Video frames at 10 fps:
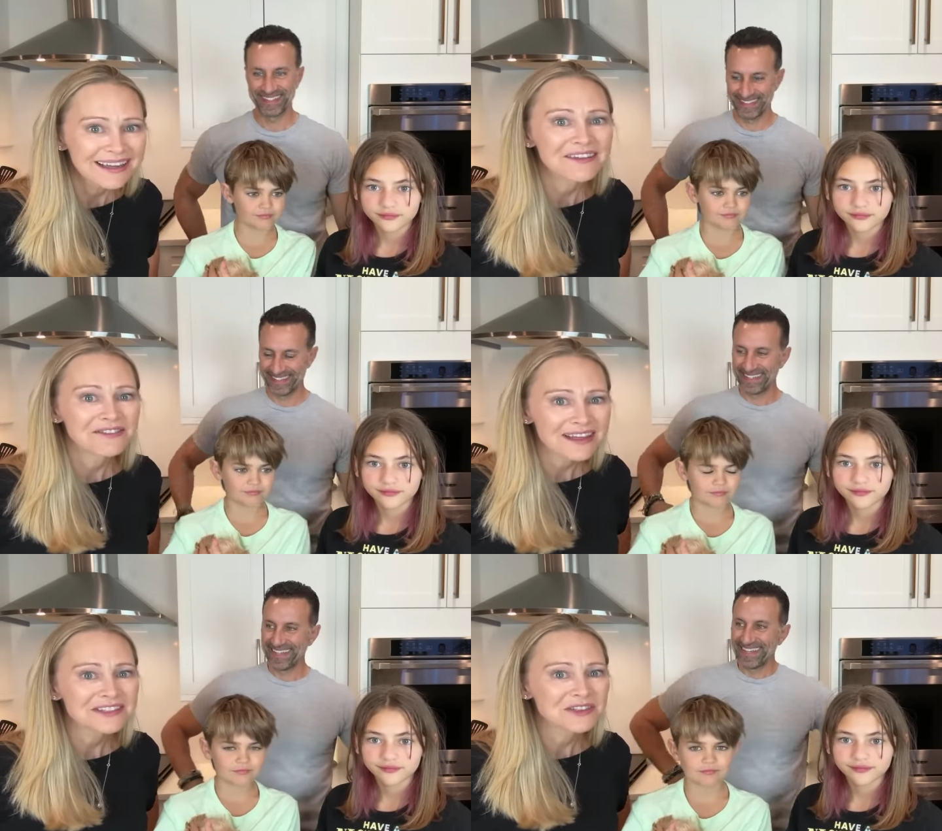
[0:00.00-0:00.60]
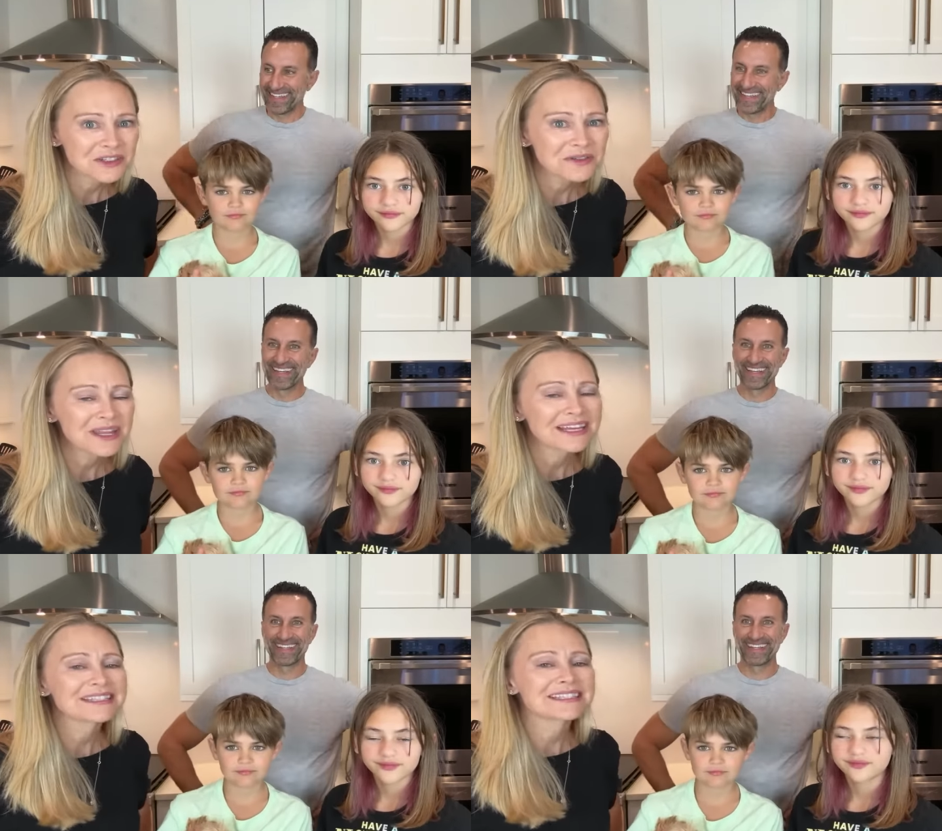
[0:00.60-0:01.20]
Speaker 1: If that's true,
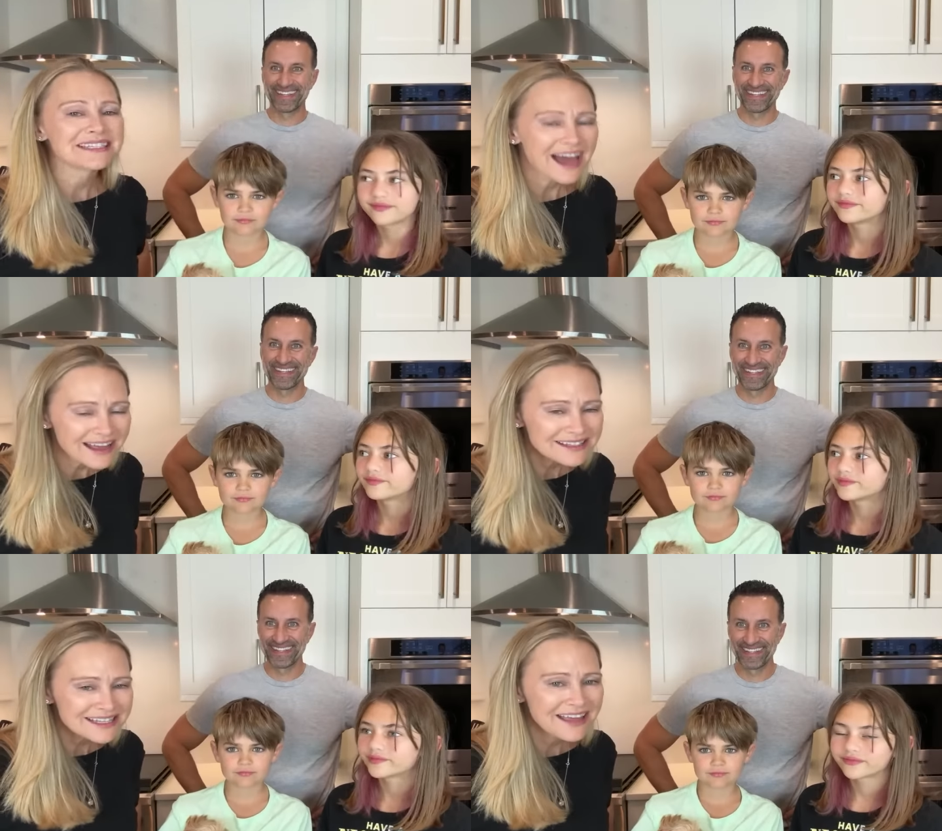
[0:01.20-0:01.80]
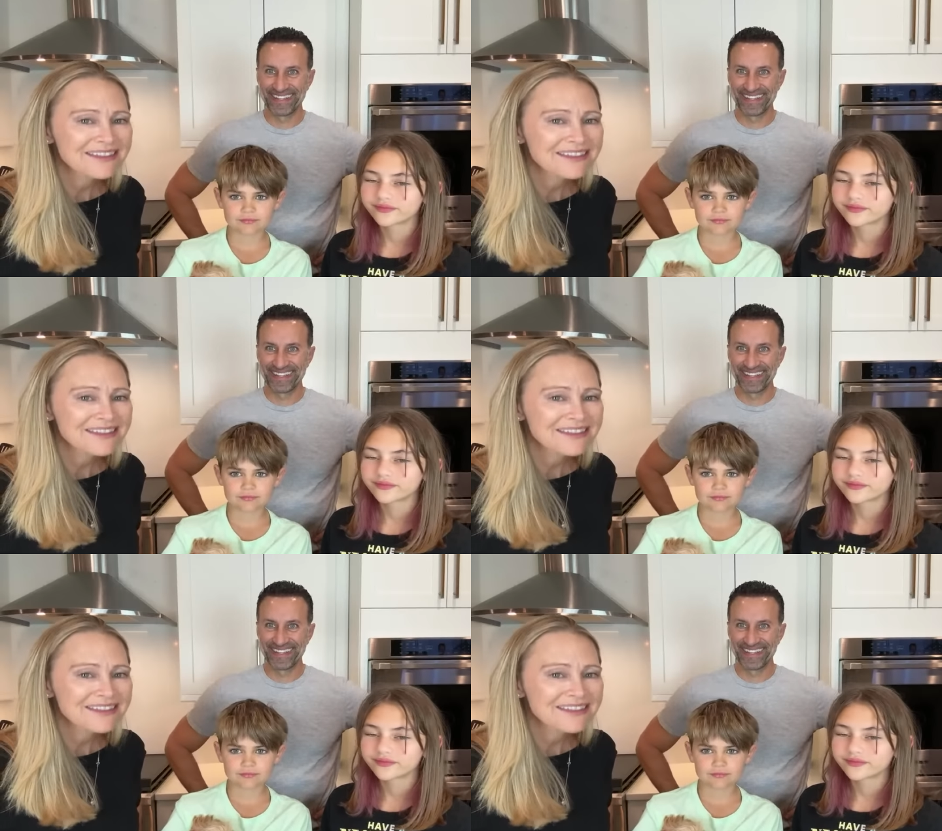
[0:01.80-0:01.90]
that is nuts, and